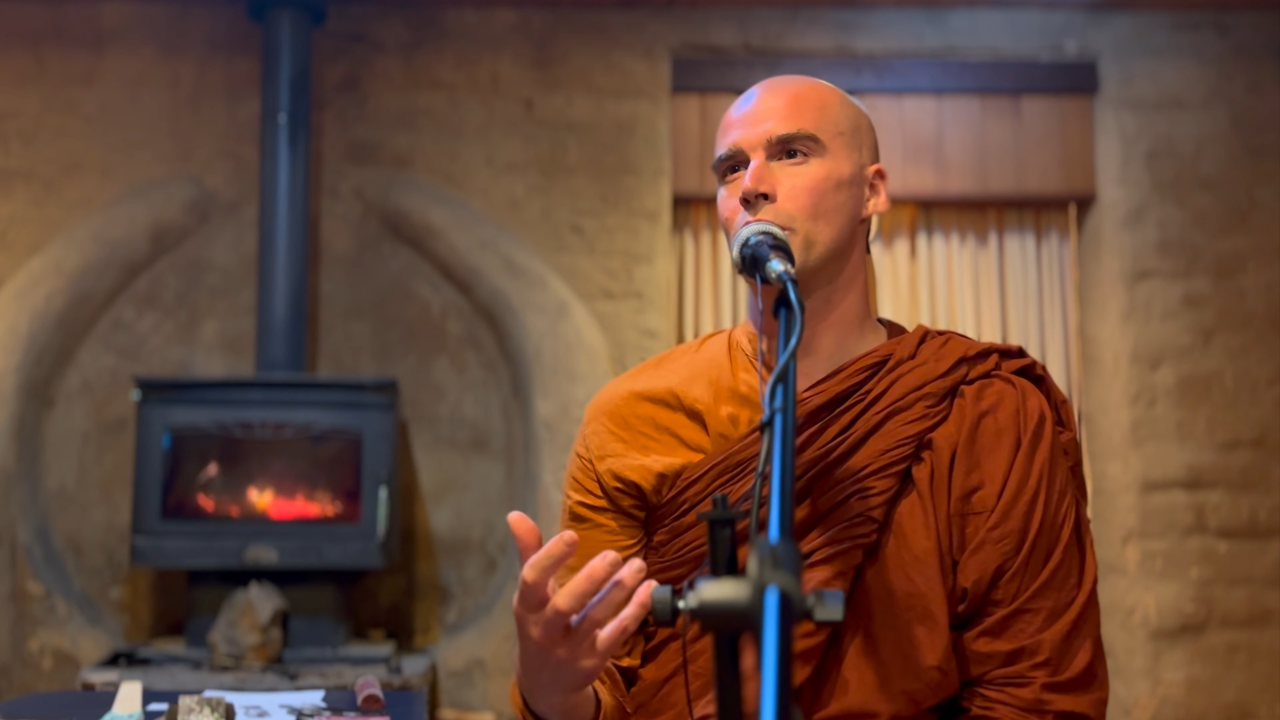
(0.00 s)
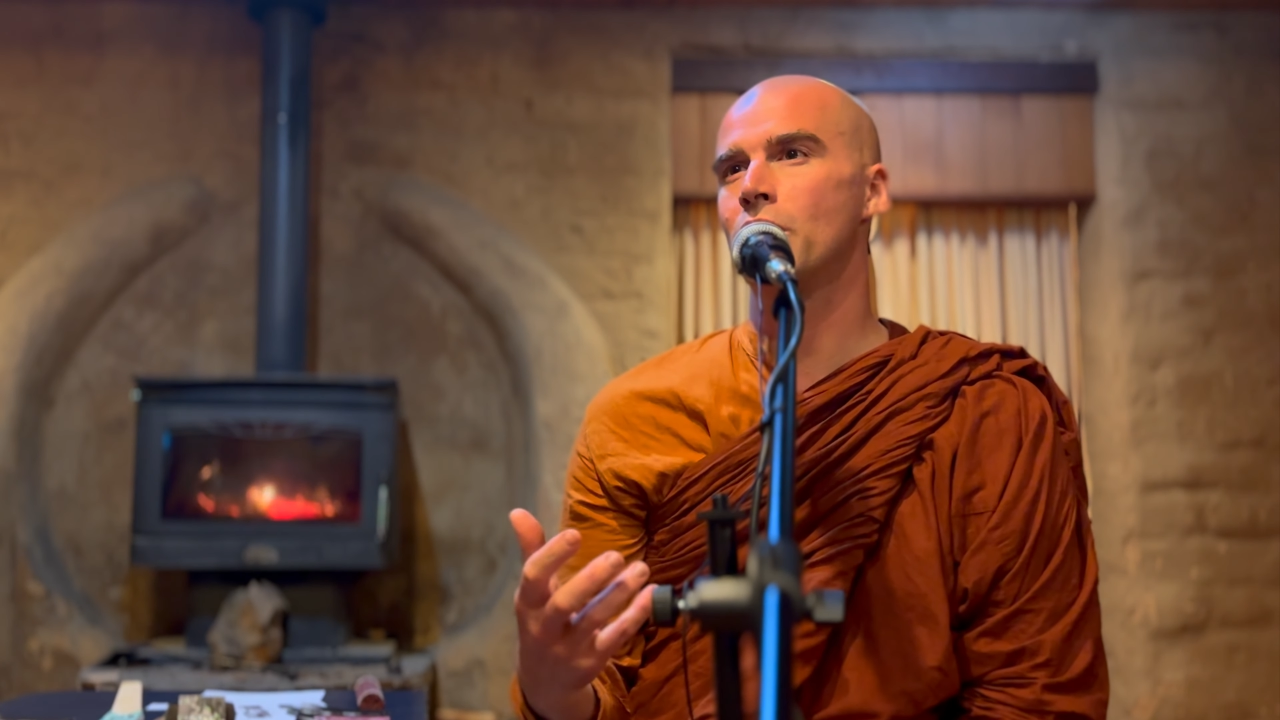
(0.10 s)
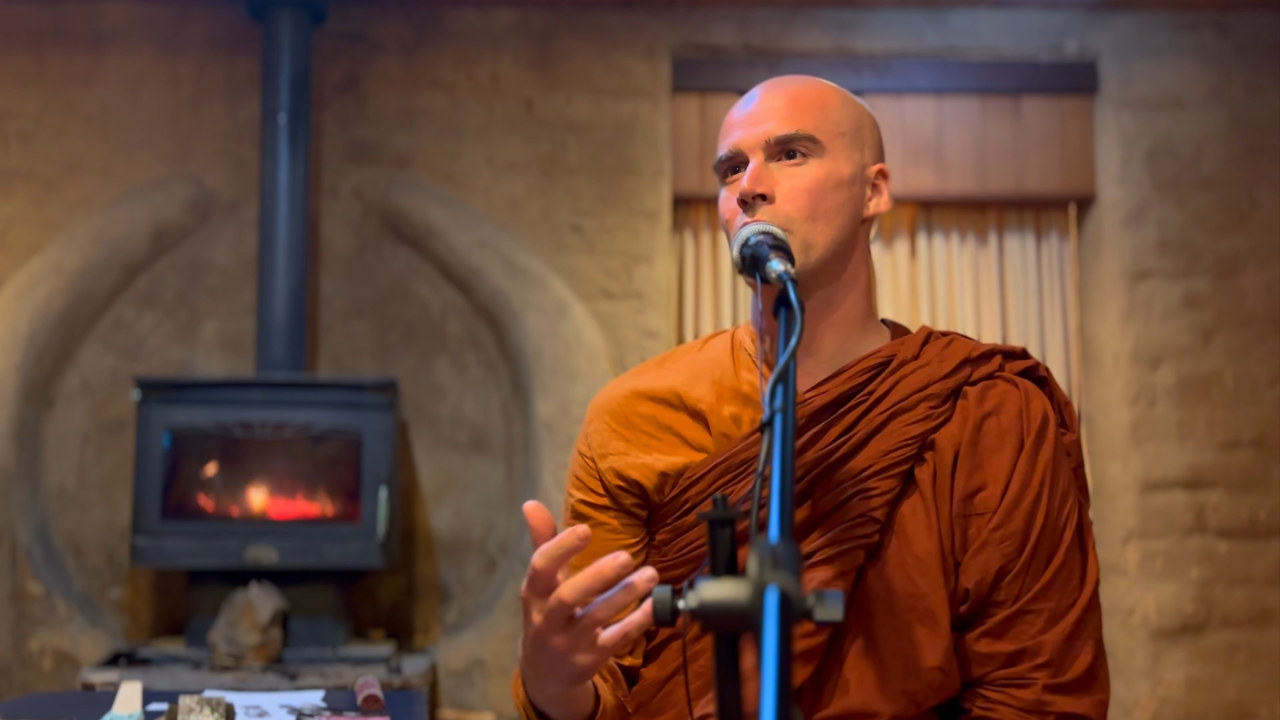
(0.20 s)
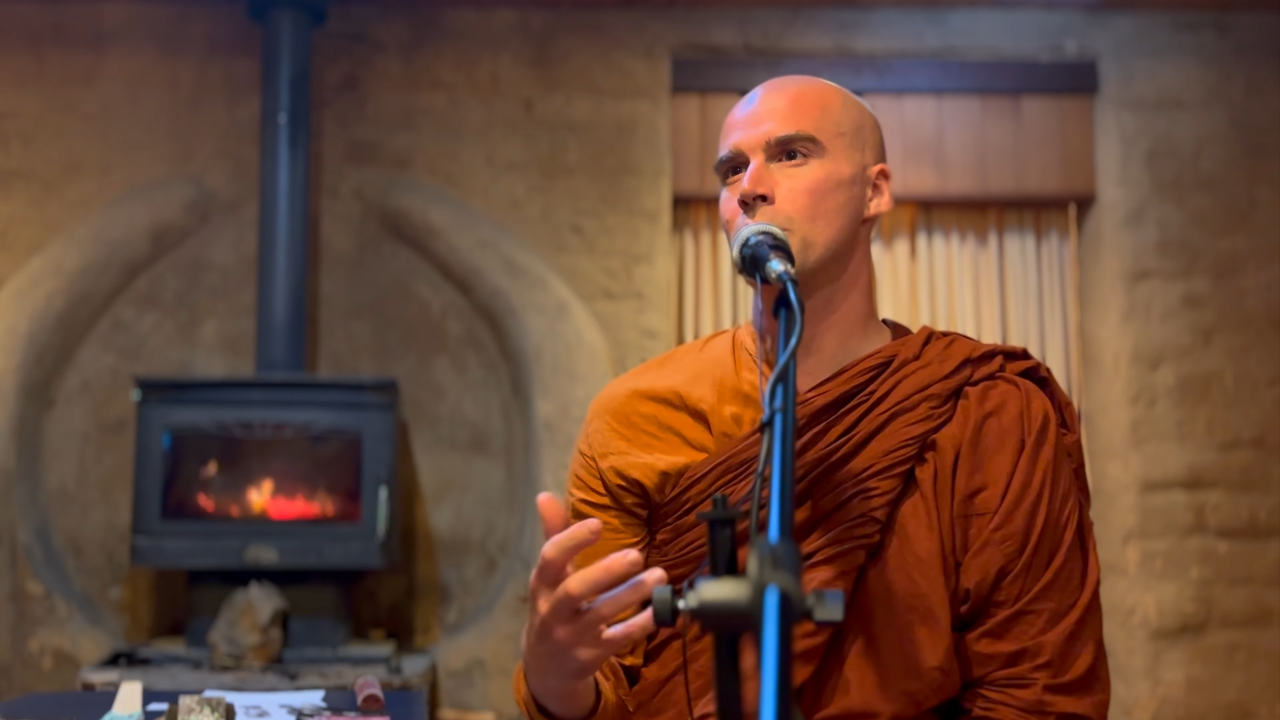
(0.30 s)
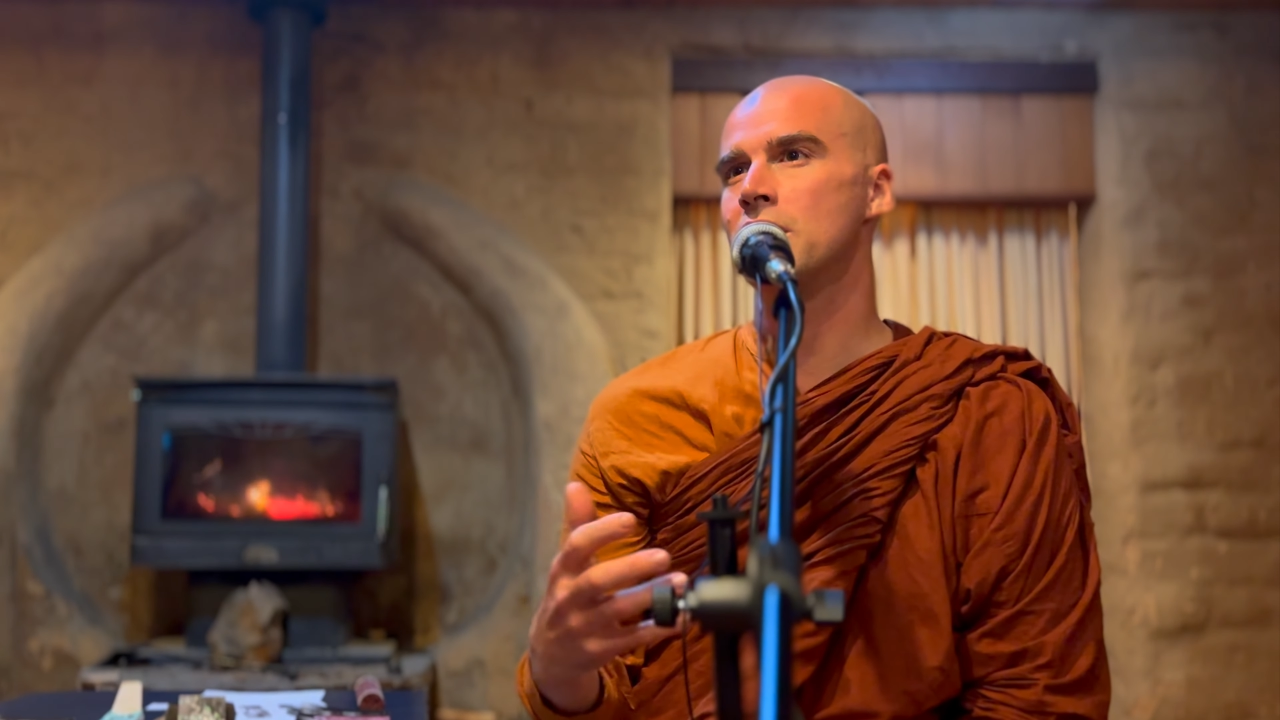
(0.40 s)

terms